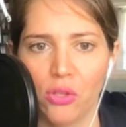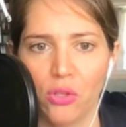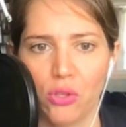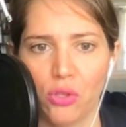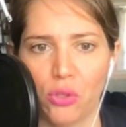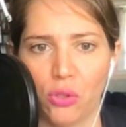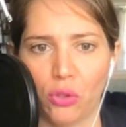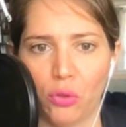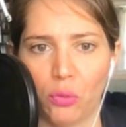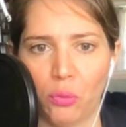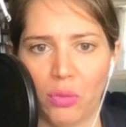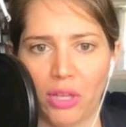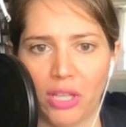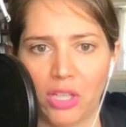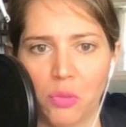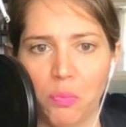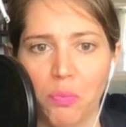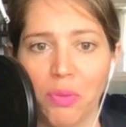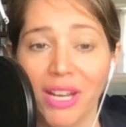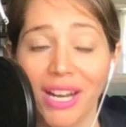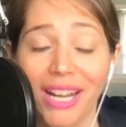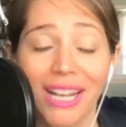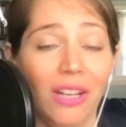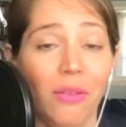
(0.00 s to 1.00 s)
too
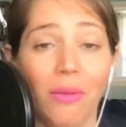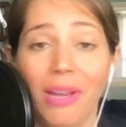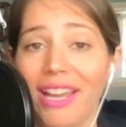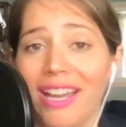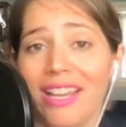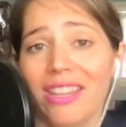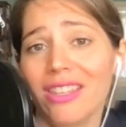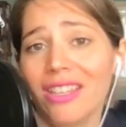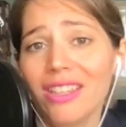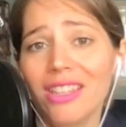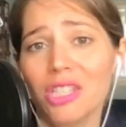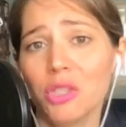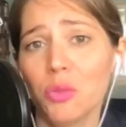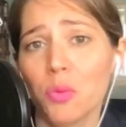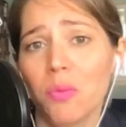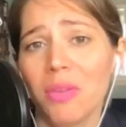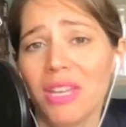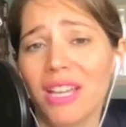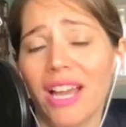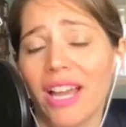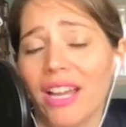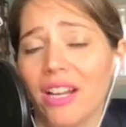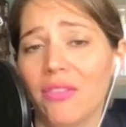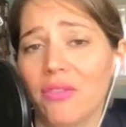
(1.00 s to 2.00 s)
much. But anyway, I thought this would
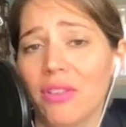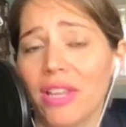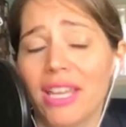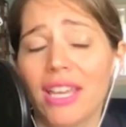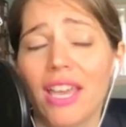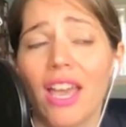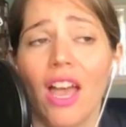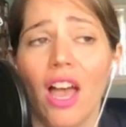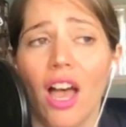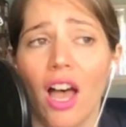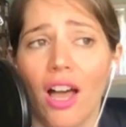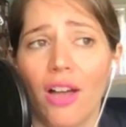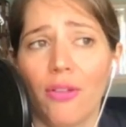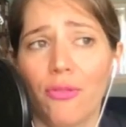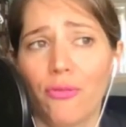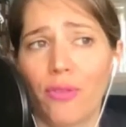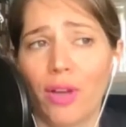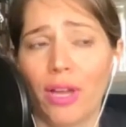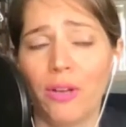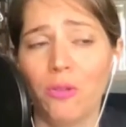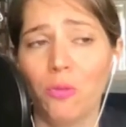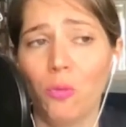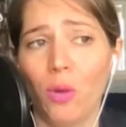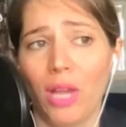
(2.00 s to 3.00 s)
be kind of like a
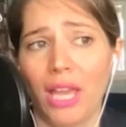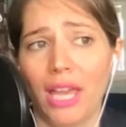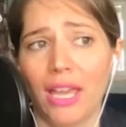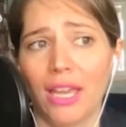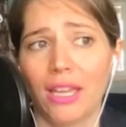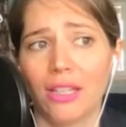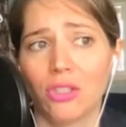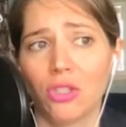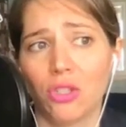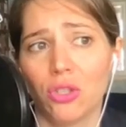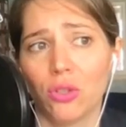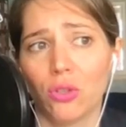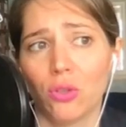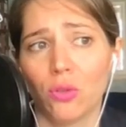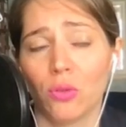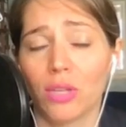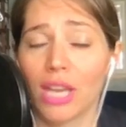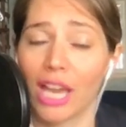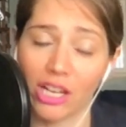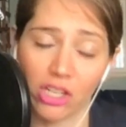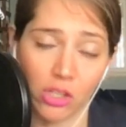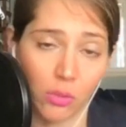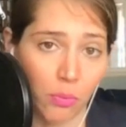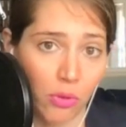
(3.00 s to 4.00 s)
fun way to
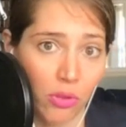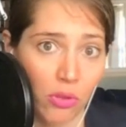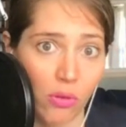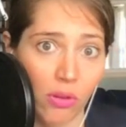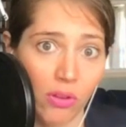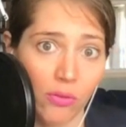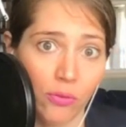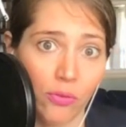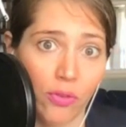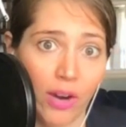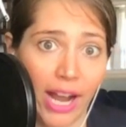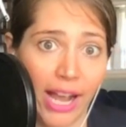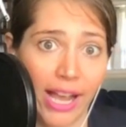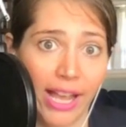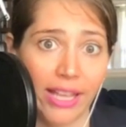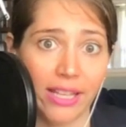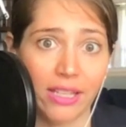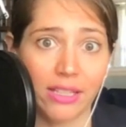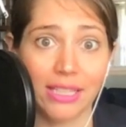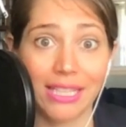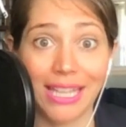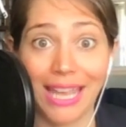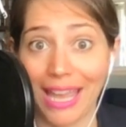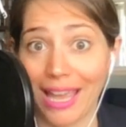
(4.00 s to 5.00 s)
catch up with old
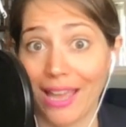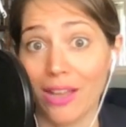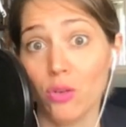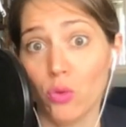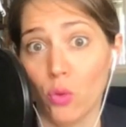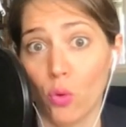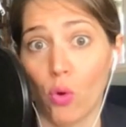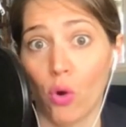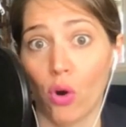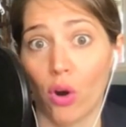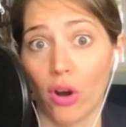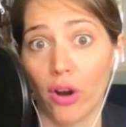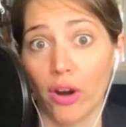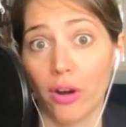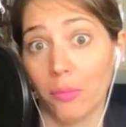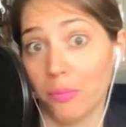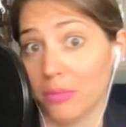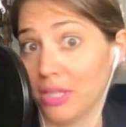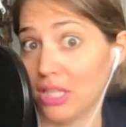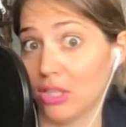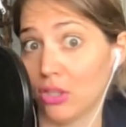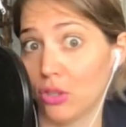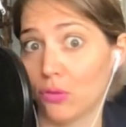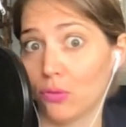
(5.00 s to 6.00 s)
friends and or
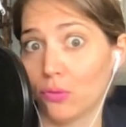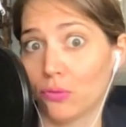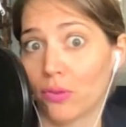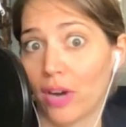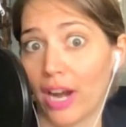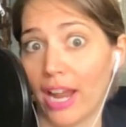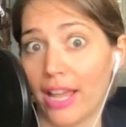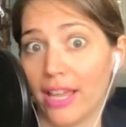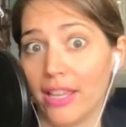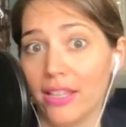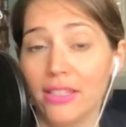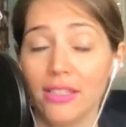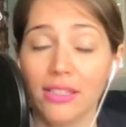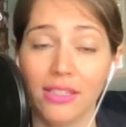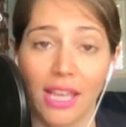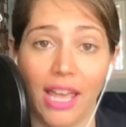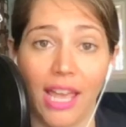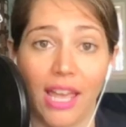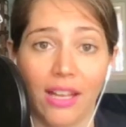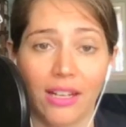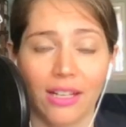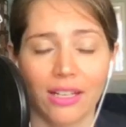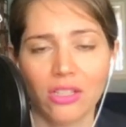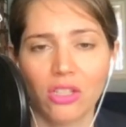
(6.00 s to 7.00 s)
meet new friends
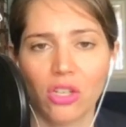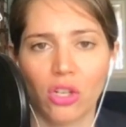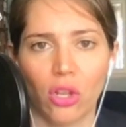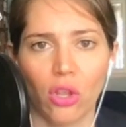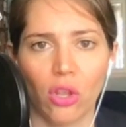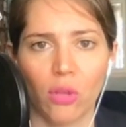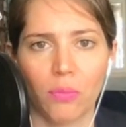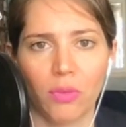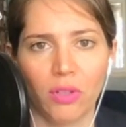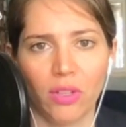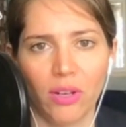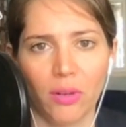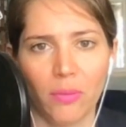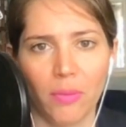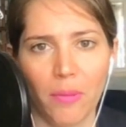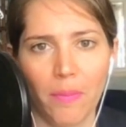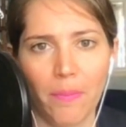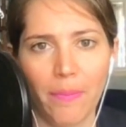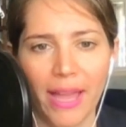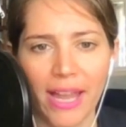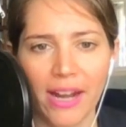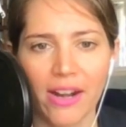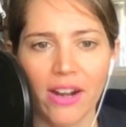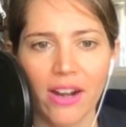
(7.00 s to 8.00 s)
and get to know them a little
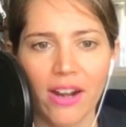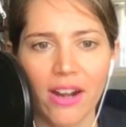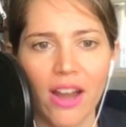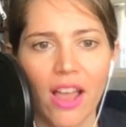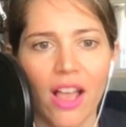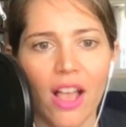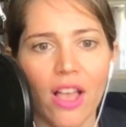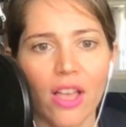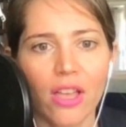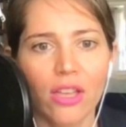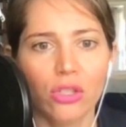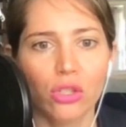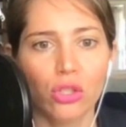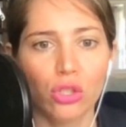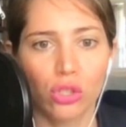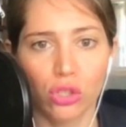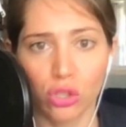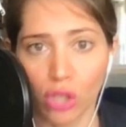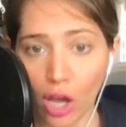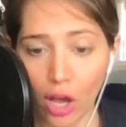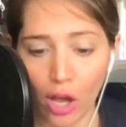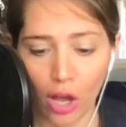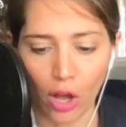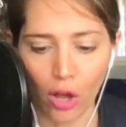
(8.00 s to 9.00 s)
bit better.
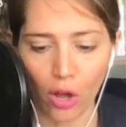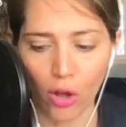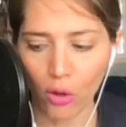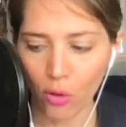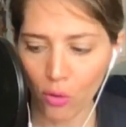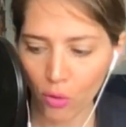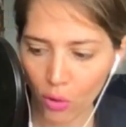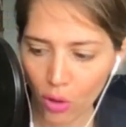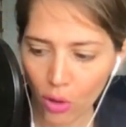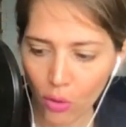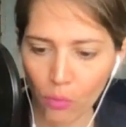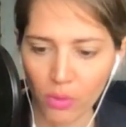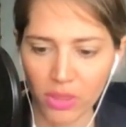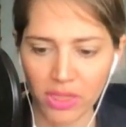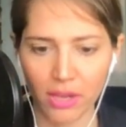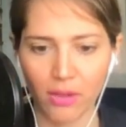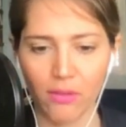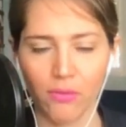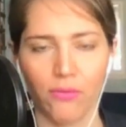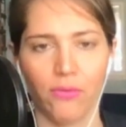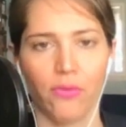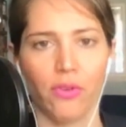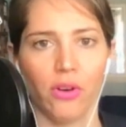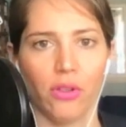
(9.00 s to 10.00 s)
So
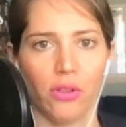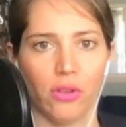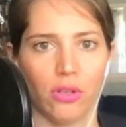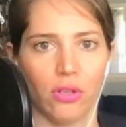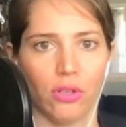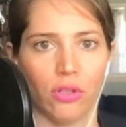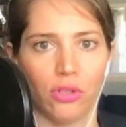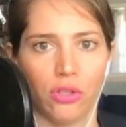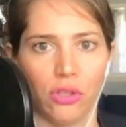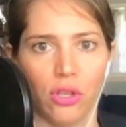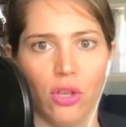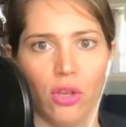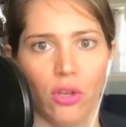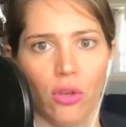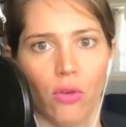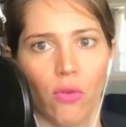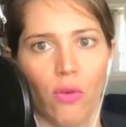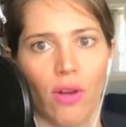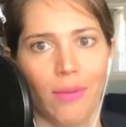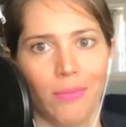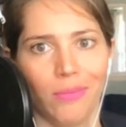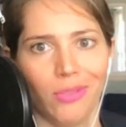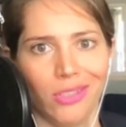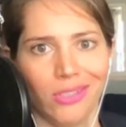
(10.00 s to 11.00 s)
without further
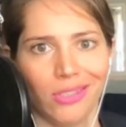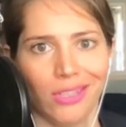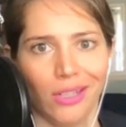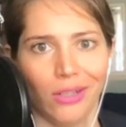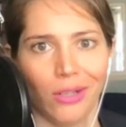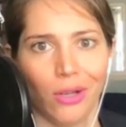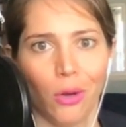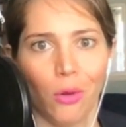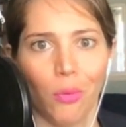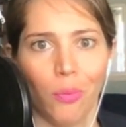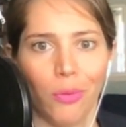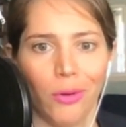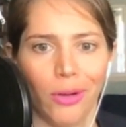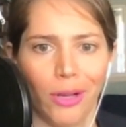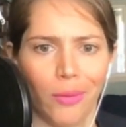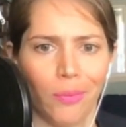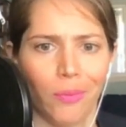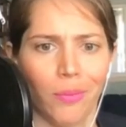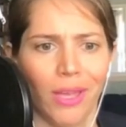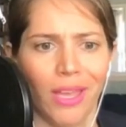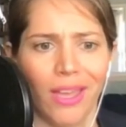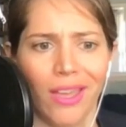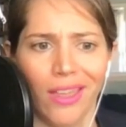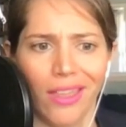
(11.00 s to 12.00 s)
ado, I'm just going to open
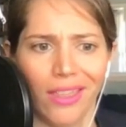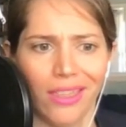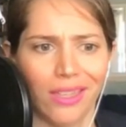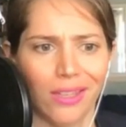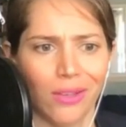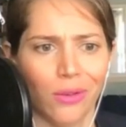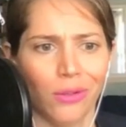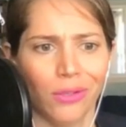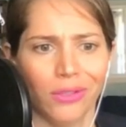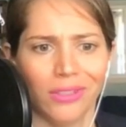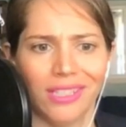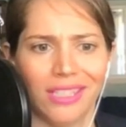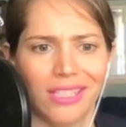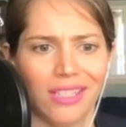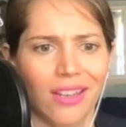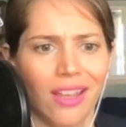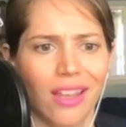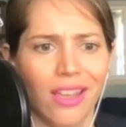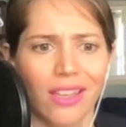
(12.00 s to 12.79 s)
up the old